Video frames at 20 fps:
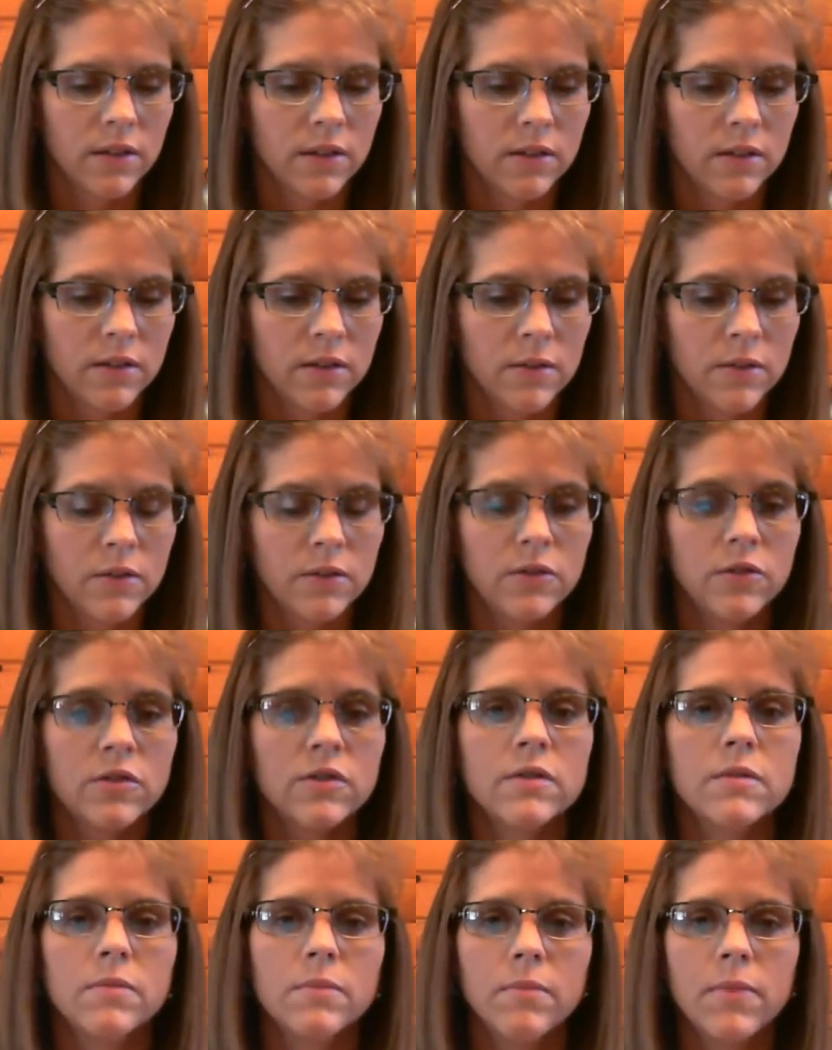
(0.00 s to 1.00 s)
to
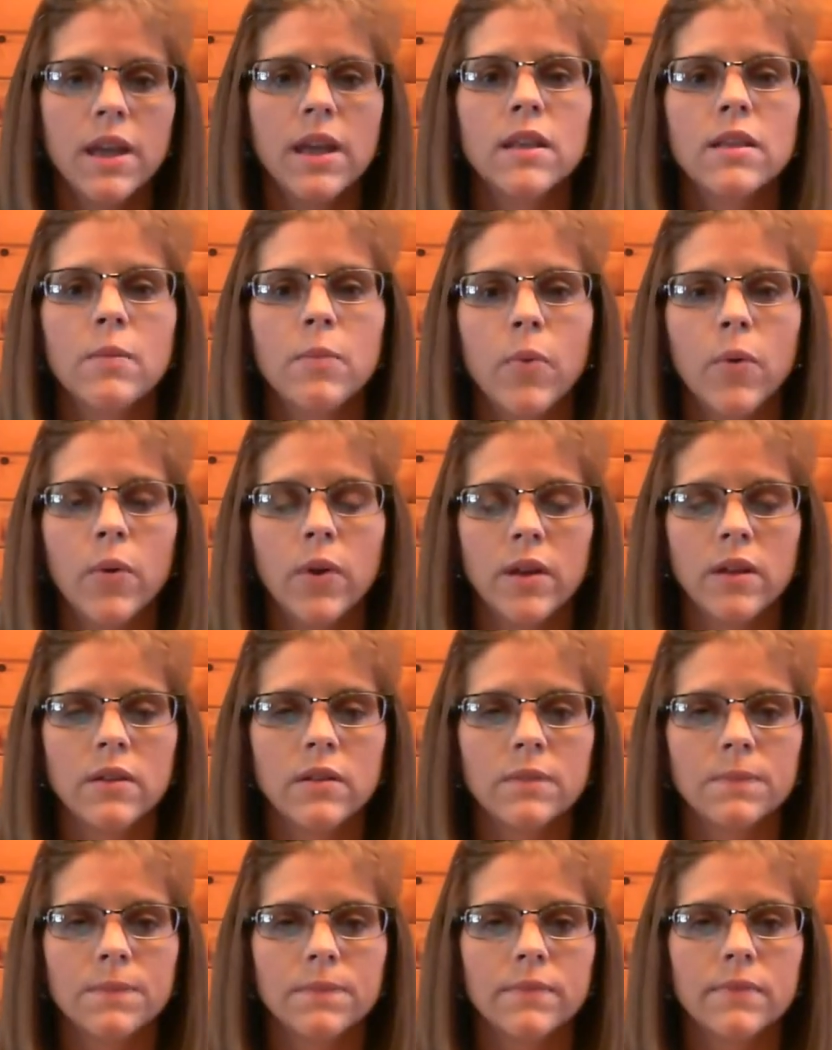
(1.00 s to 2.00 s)
just make the point,
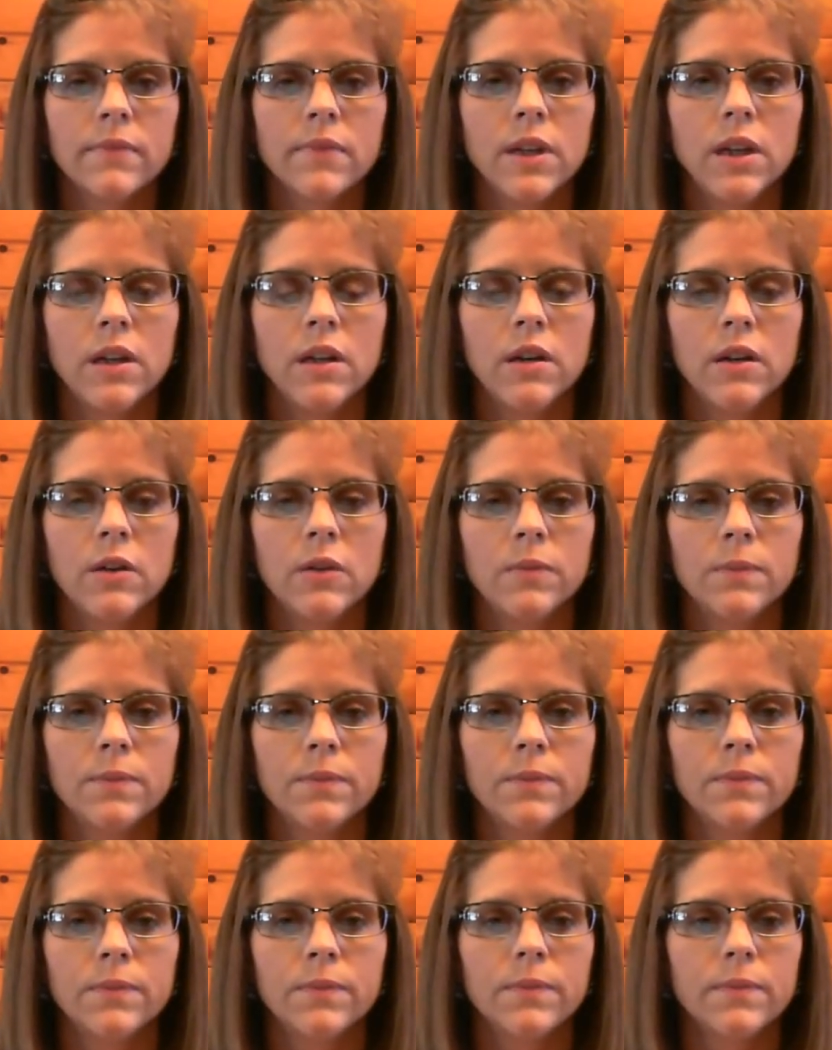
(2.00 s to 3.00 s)
you know,
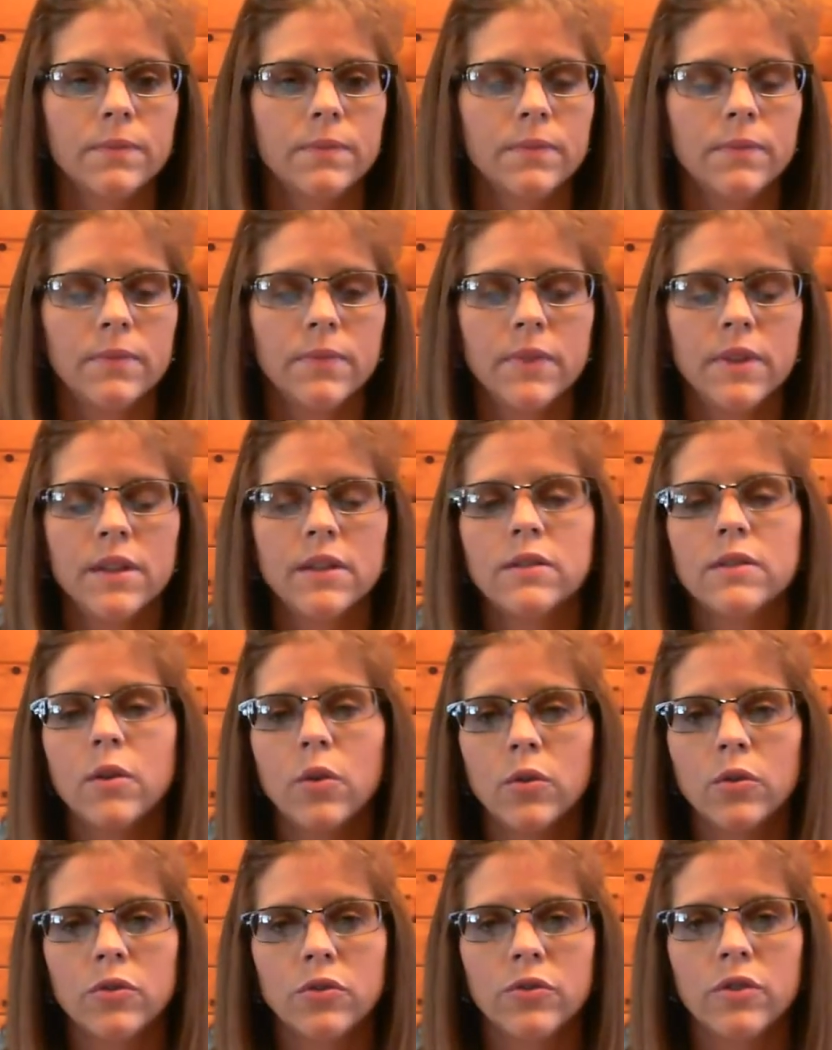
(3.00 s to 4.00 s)
this
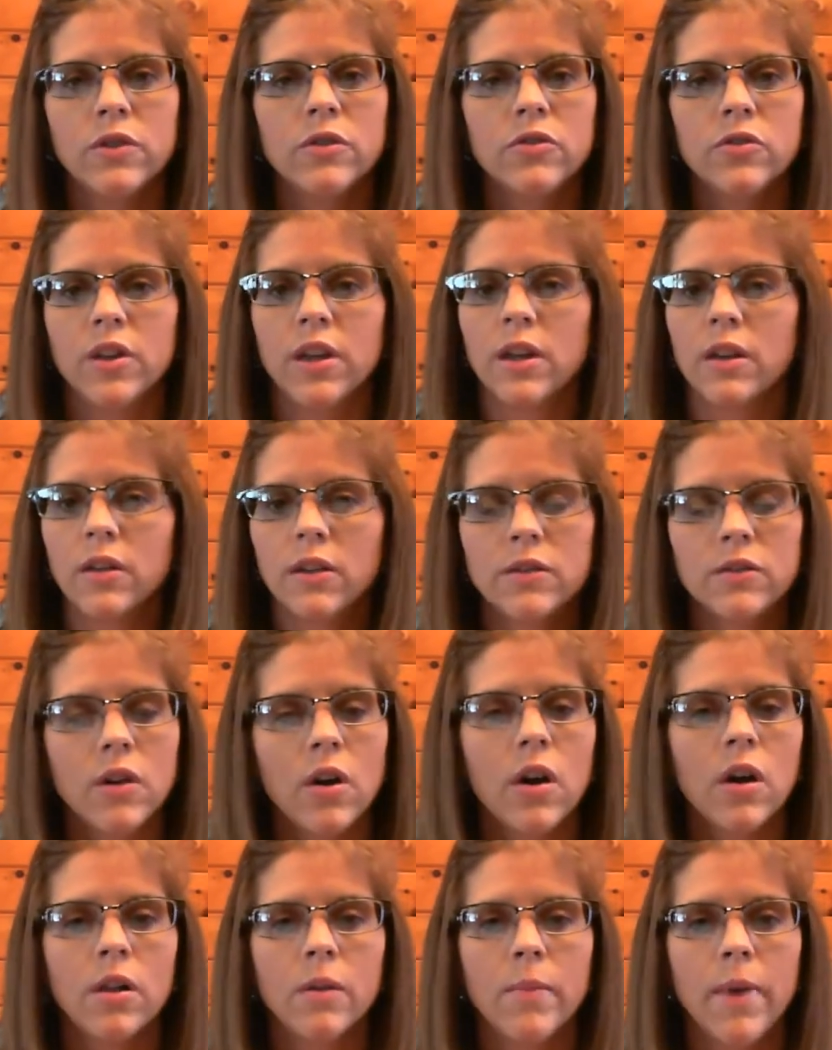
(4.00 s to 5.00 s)
channel is
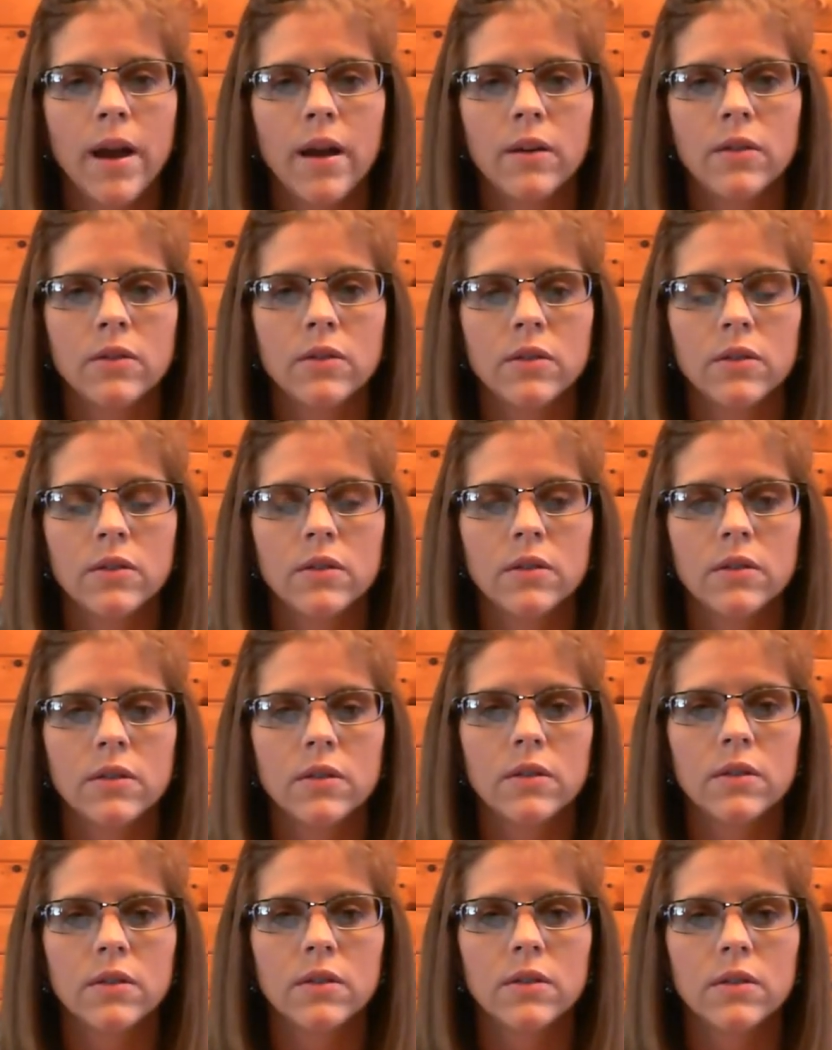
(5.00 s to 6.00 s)
all about
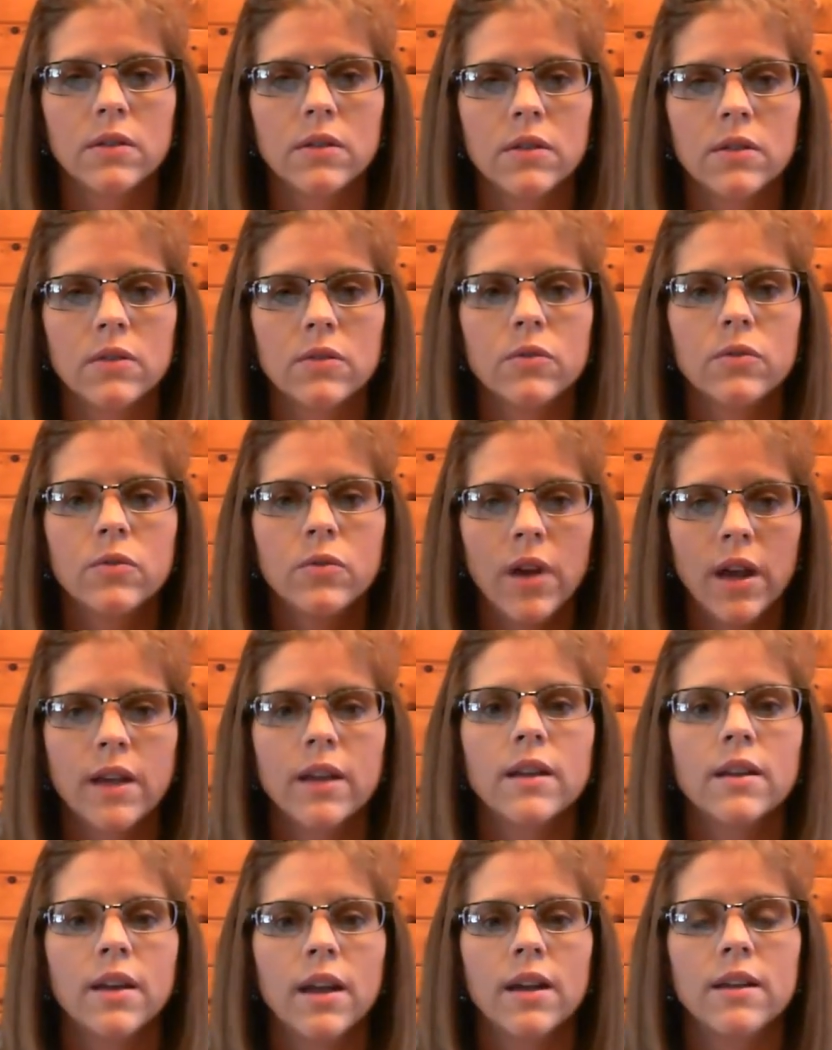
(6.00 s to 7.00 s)

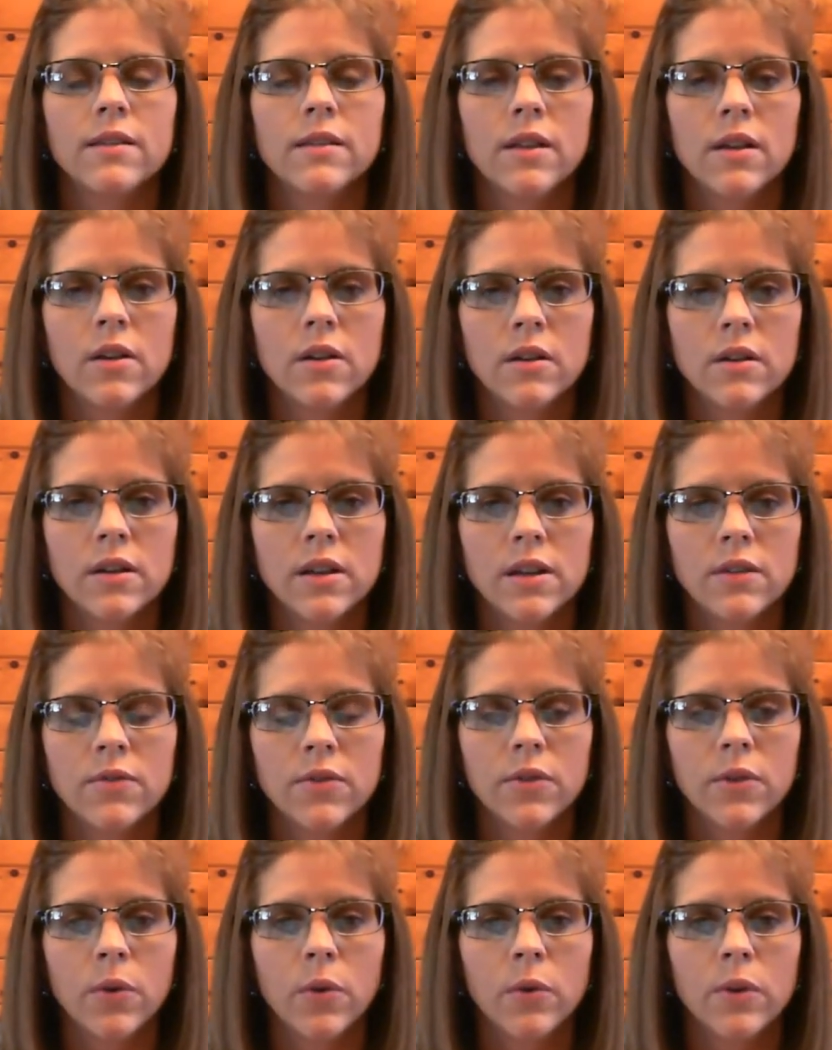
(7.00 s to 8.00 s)
recognizing our need
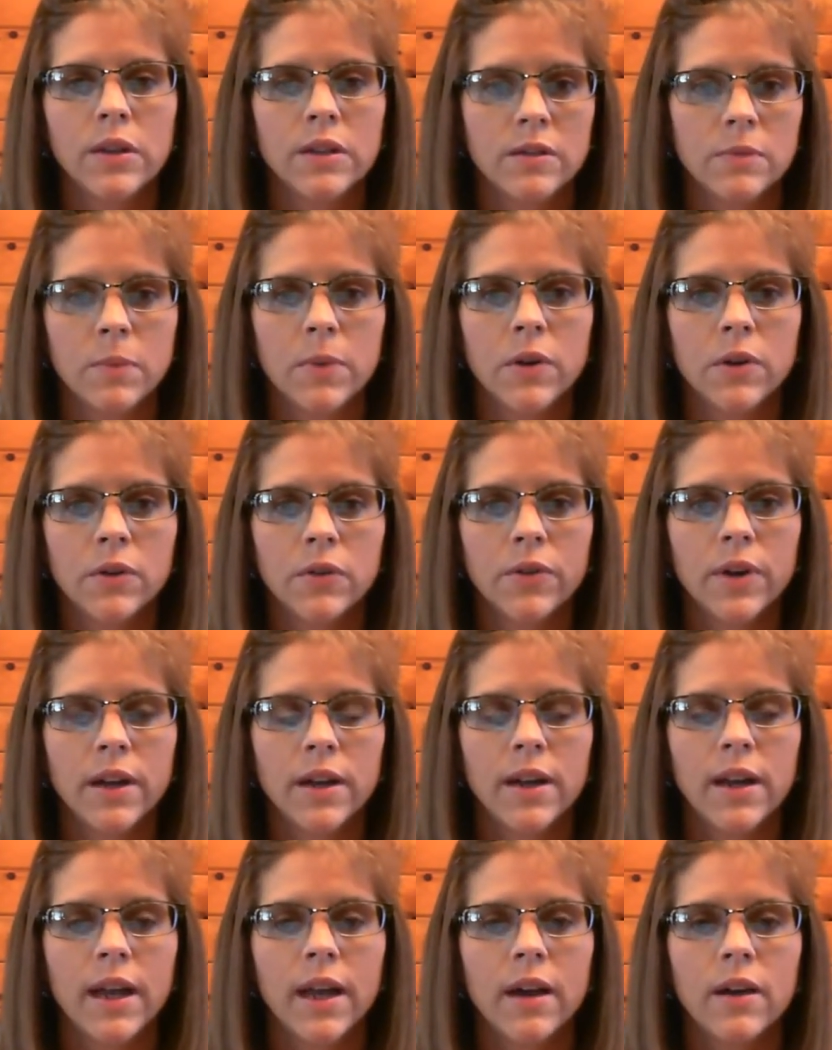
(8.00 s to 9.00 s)
for the Holy Spirit
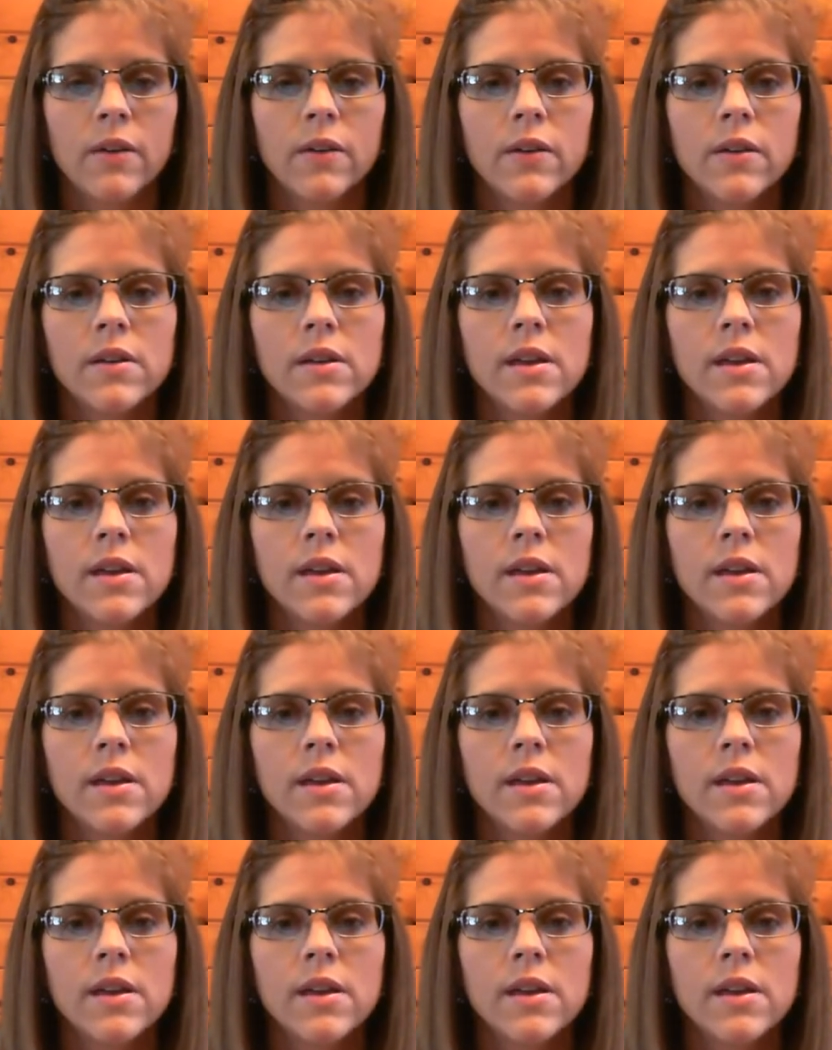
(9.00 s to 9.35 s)
right now,